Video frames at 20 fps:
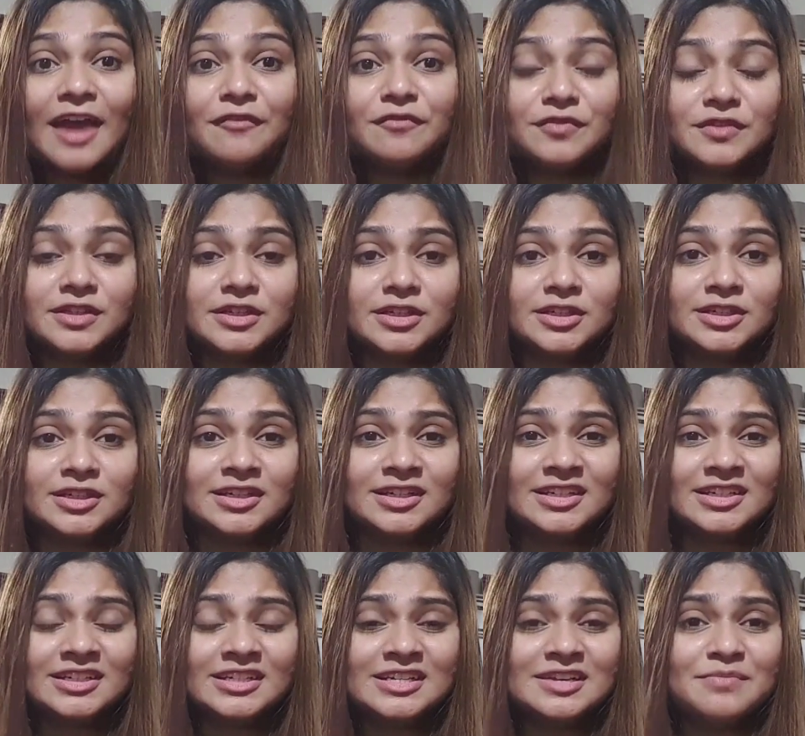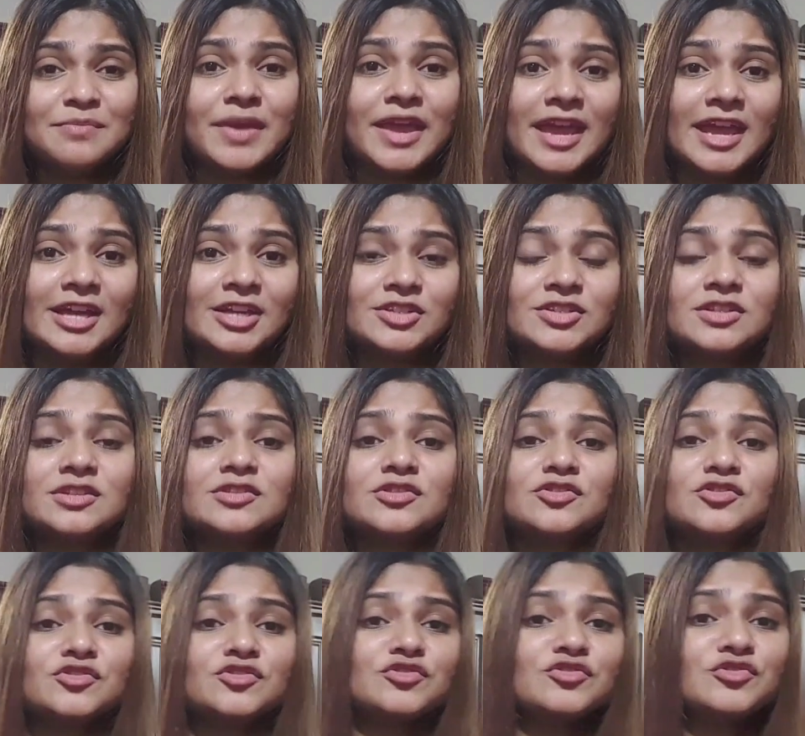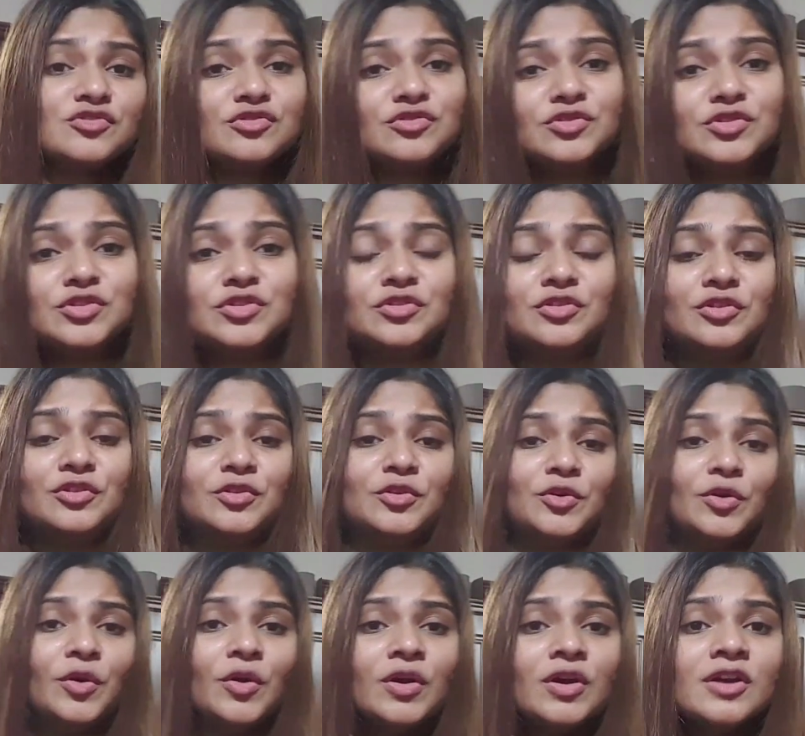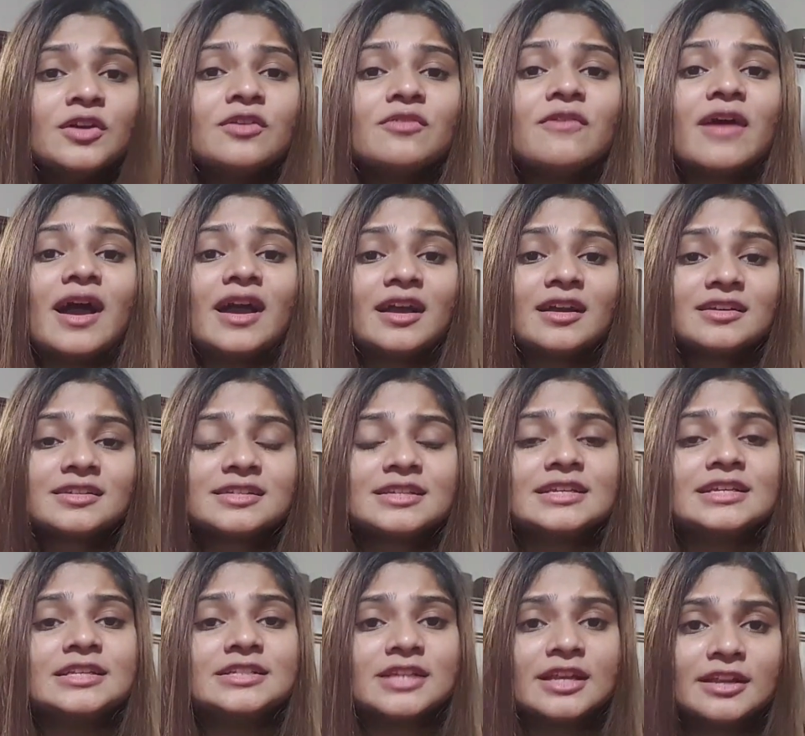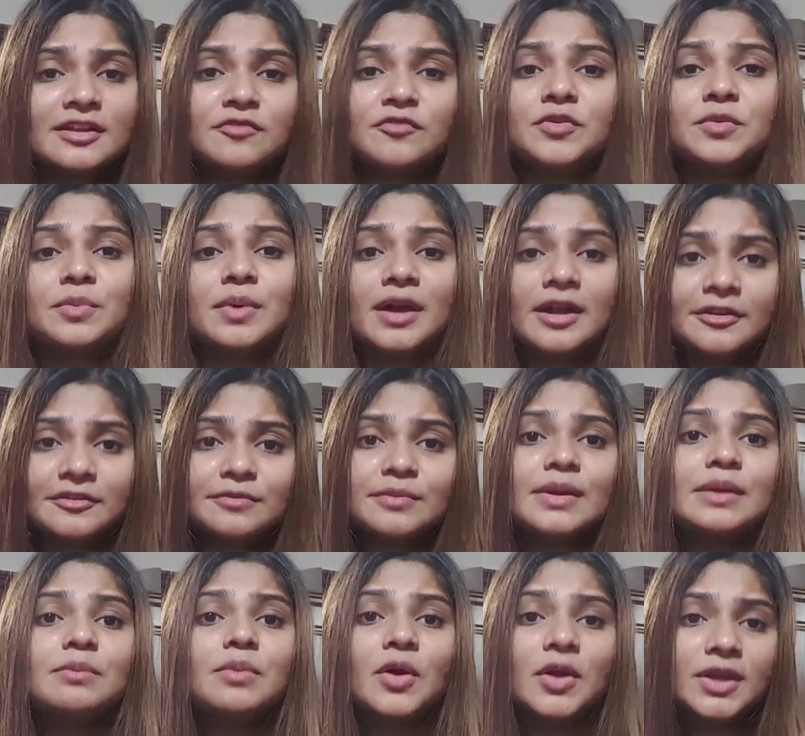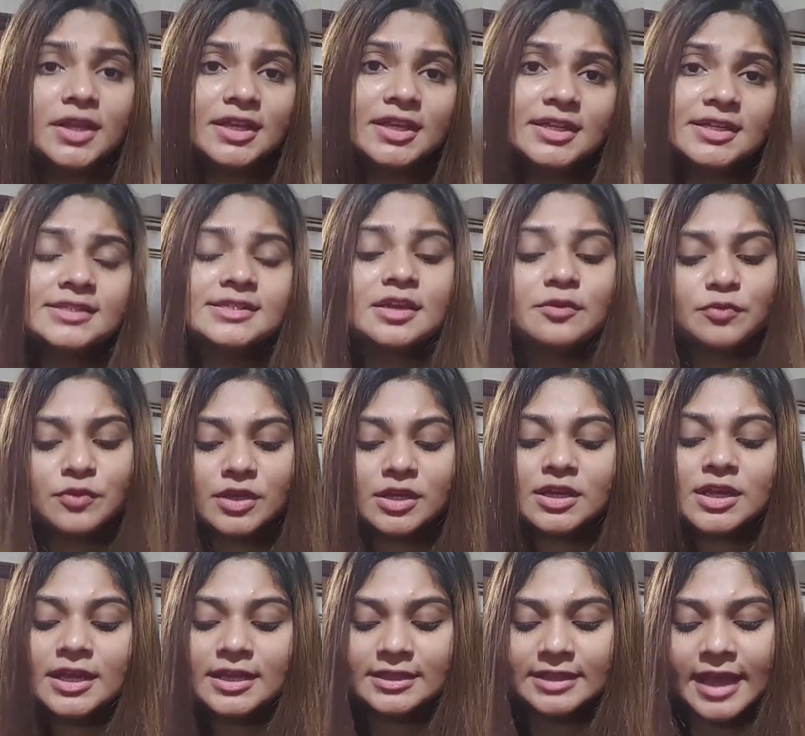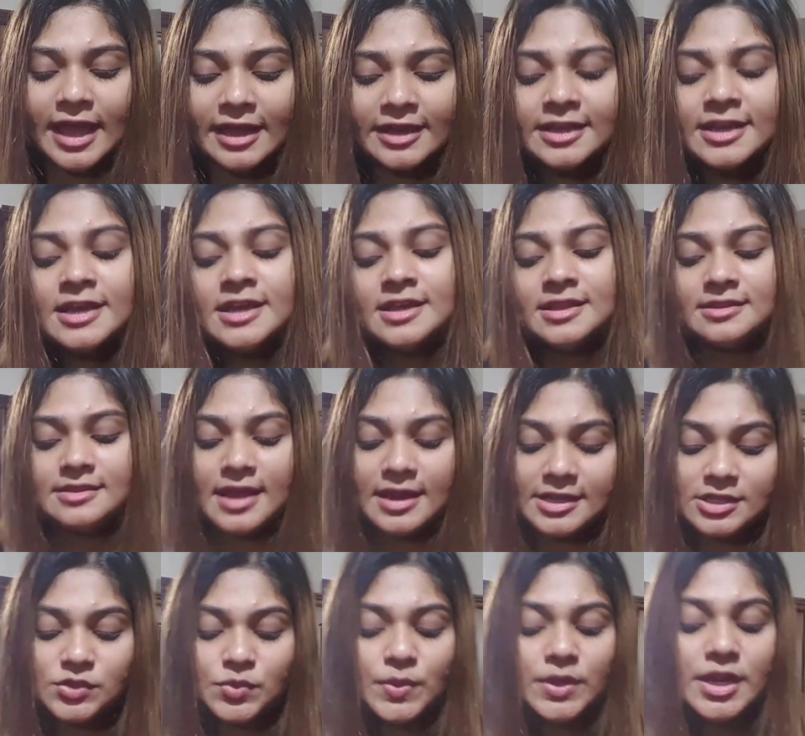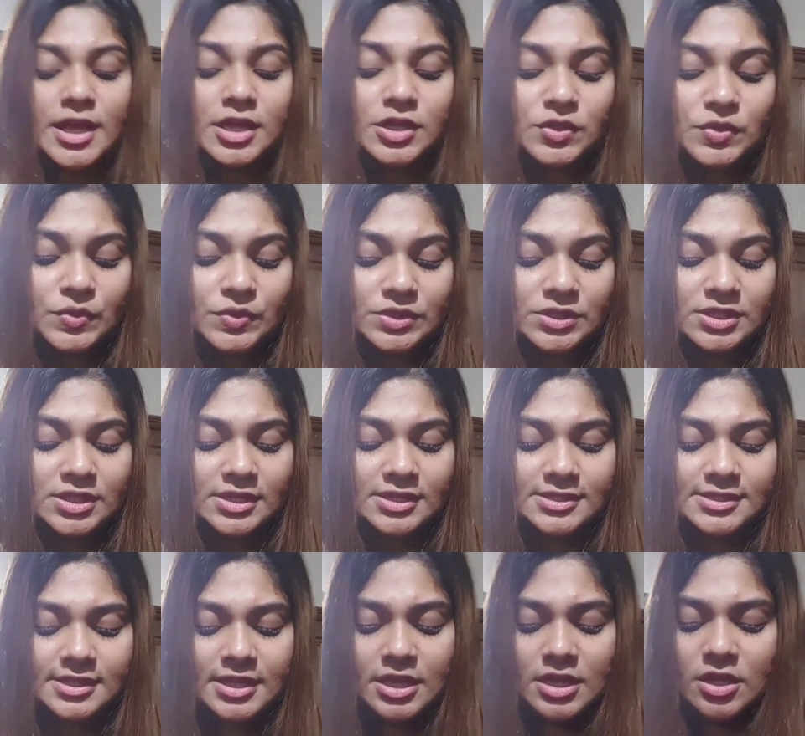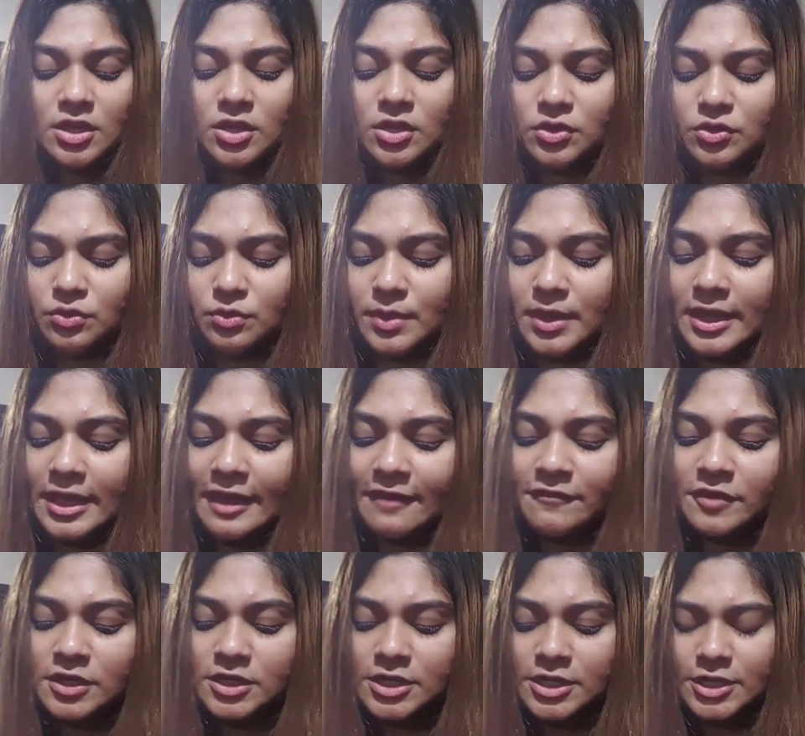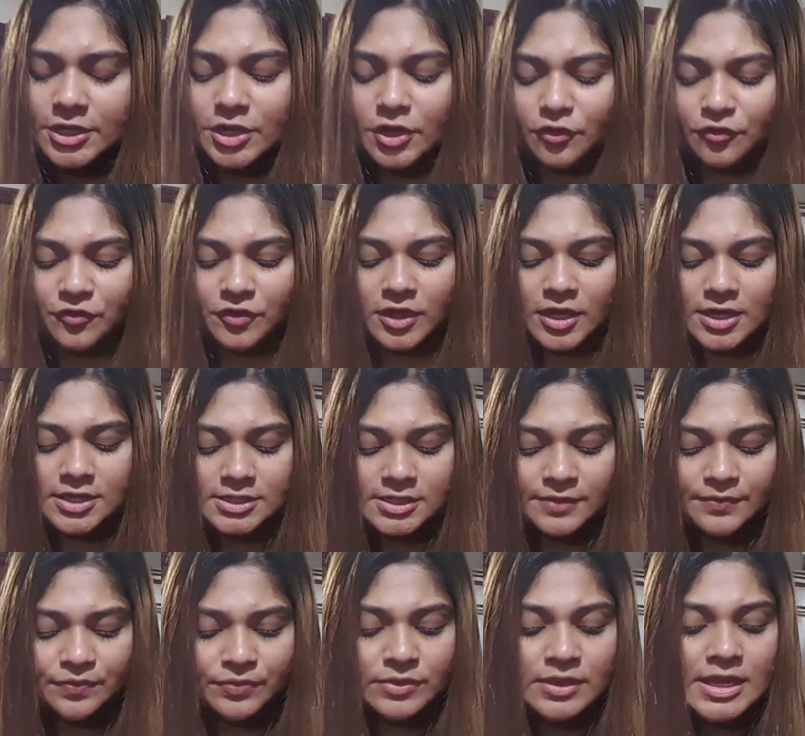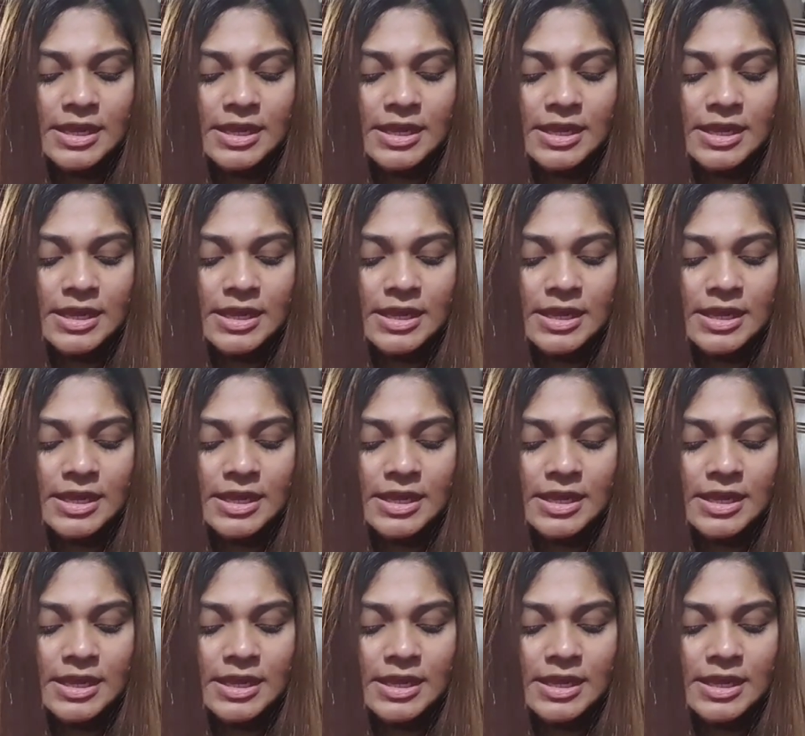have the patience to wax each and every part of my body, something like that. That is when I use this. You may have heard of it.